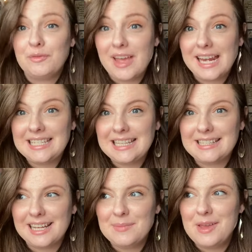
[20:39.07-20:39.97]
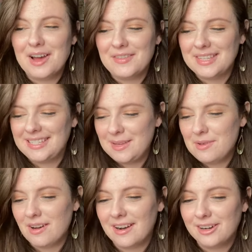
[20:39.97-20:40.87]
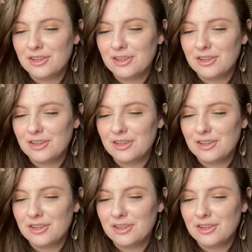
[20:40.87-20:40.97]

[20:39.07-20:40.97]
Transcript: fantasy that's going to be on this D B R,